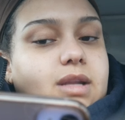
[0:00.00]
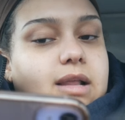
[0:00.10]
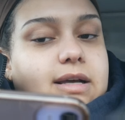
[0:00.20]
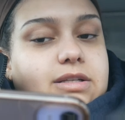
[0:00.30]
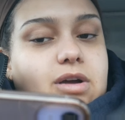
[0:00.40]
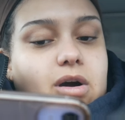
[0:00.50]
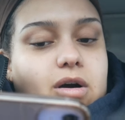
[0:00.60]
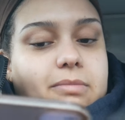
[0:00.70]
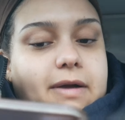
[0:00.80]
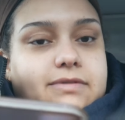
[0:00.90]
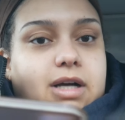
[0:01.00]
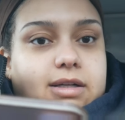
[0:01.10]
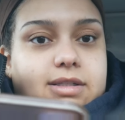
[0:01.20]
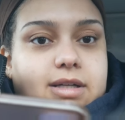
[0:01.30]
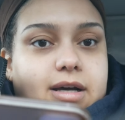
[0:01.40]
Let's go home. I've
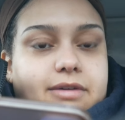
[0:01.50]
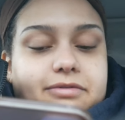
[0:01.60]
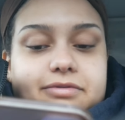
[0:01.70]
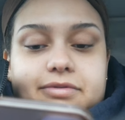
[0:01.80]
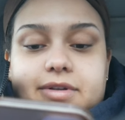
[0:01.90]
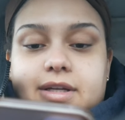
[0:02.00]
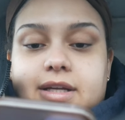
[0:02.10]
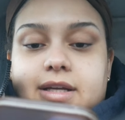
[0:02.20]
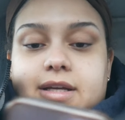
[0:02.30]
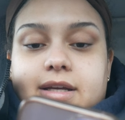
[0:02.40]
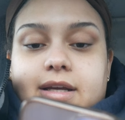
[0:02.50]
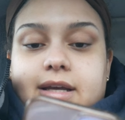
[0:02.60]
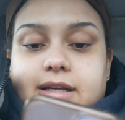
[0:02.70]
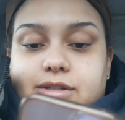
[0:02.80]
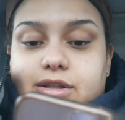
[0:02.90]
talked enough.
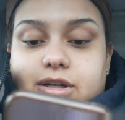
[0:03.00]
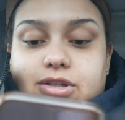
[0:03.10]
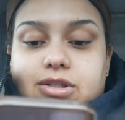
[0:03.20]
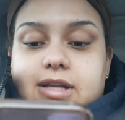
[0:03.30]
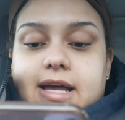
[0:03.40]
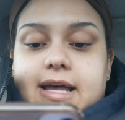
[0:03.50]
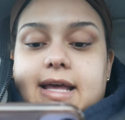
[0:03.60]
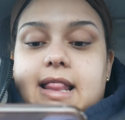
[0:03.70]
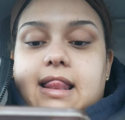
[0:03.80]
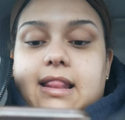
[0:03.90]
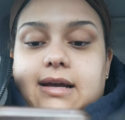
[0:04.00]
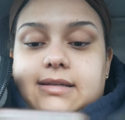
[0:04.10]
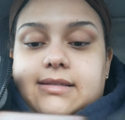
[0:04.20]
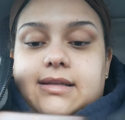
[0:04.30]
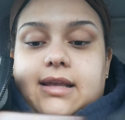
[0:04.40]
It's Thursday.
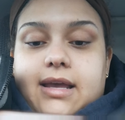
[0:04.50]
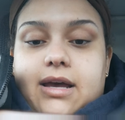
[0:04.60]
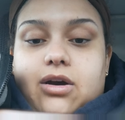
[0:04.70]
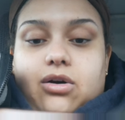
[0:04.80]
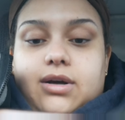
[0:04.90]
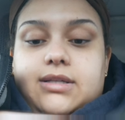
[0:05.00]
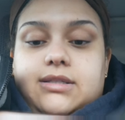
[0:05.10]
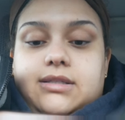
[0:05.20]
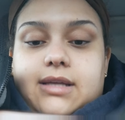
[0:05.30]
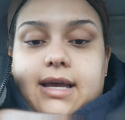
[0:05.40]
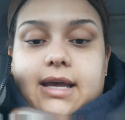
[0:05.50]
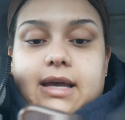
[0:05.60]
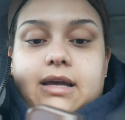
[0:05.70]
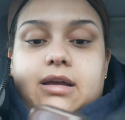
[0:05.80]
Let's get our day